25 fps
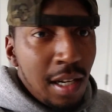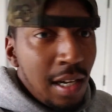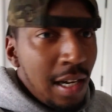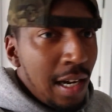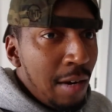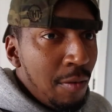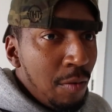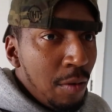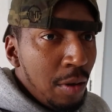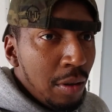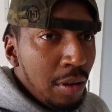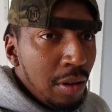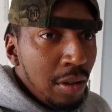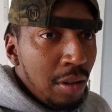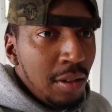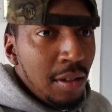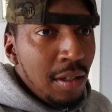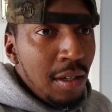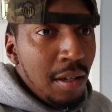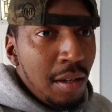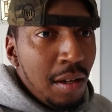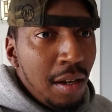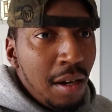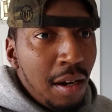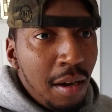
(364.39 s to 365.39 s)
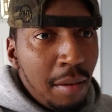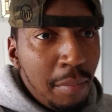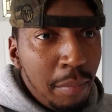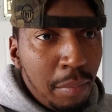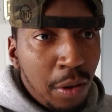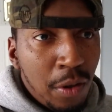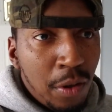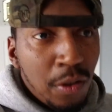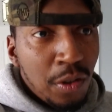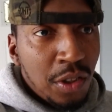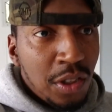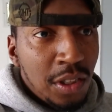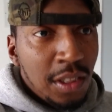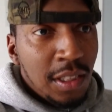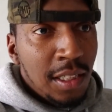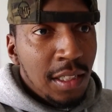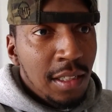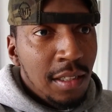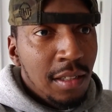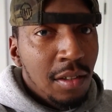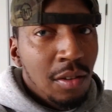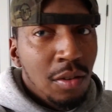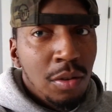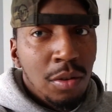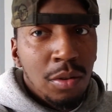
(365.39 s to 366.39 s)
I want a
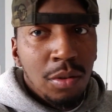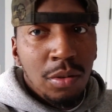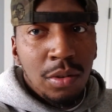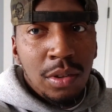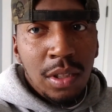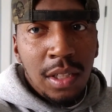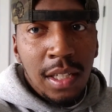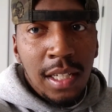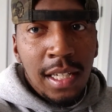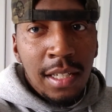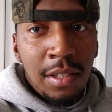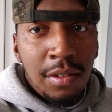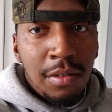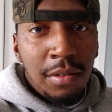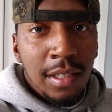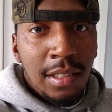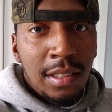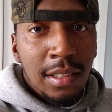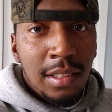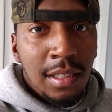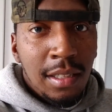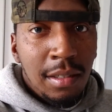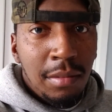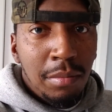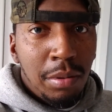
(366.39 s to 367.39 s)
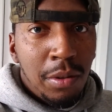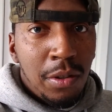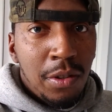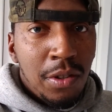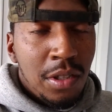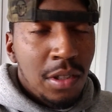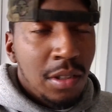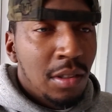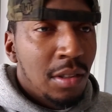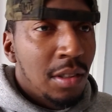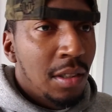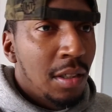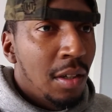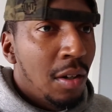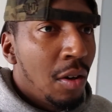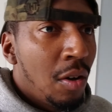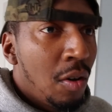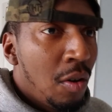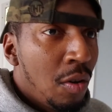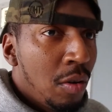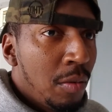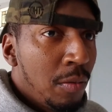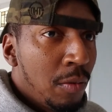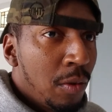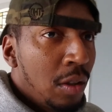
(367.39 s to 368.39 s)
person who's interested in purchasing a
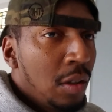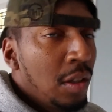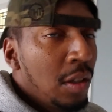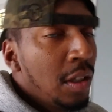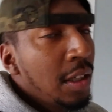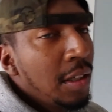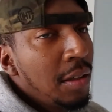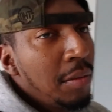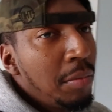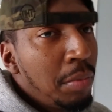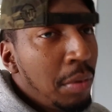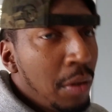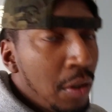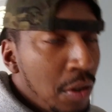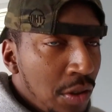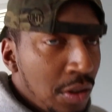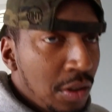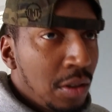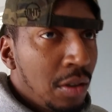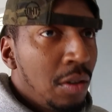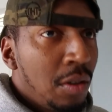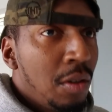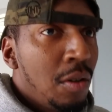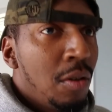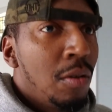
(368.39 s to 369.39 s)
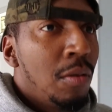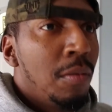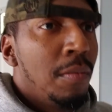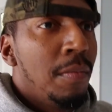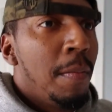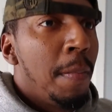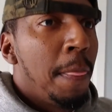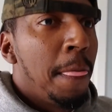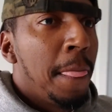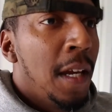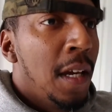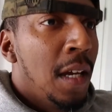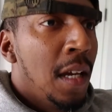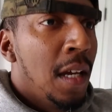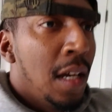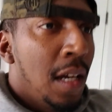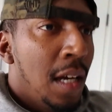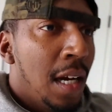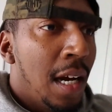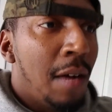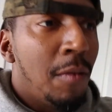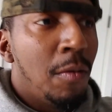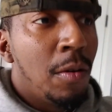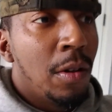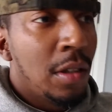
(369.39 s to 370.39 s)
home or looking to purchase a home.
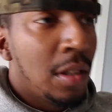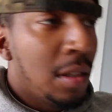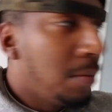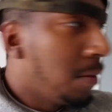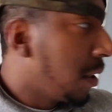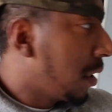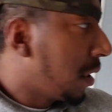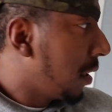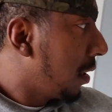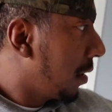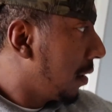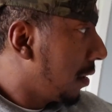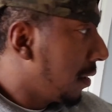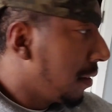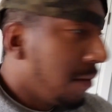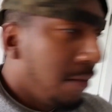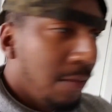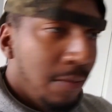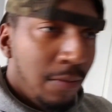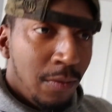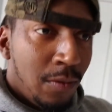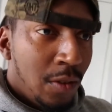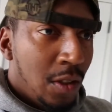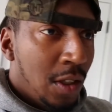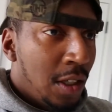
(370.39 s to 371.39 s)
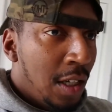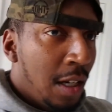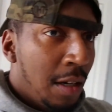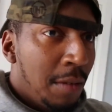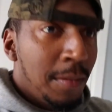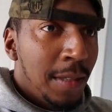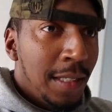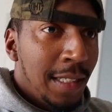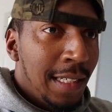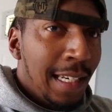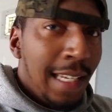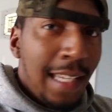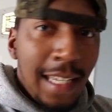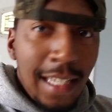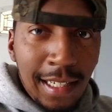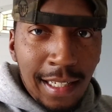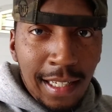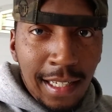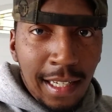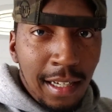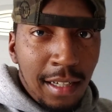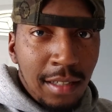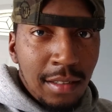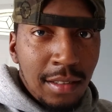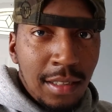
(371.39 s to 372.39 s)
I want them to come in any
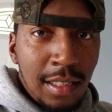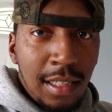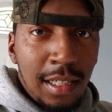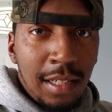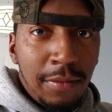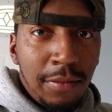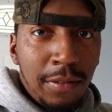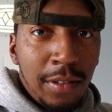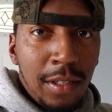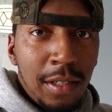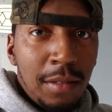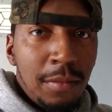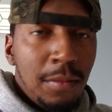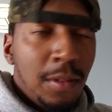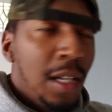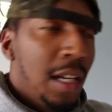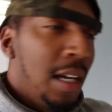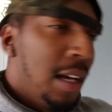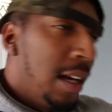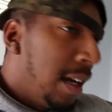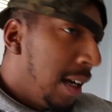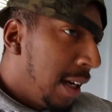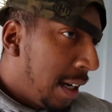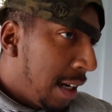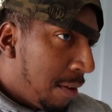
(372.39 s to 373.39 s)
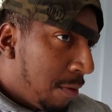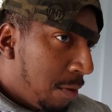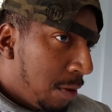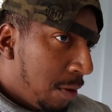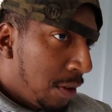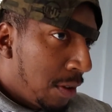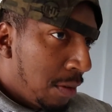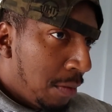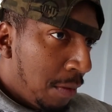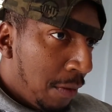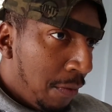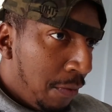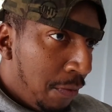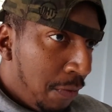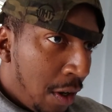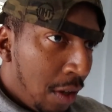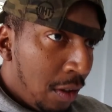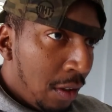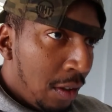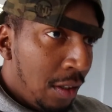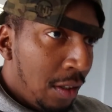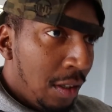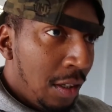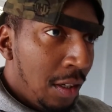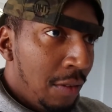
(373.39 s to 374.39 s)
house that I flip, and I want them to
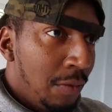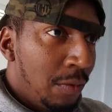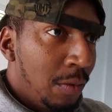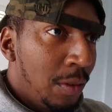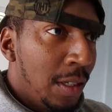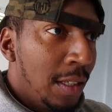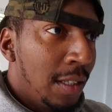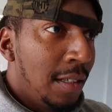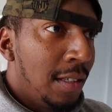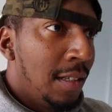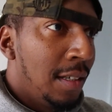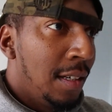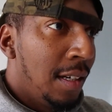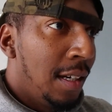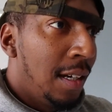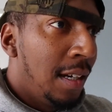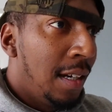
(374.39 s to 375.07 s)
fall in love with it.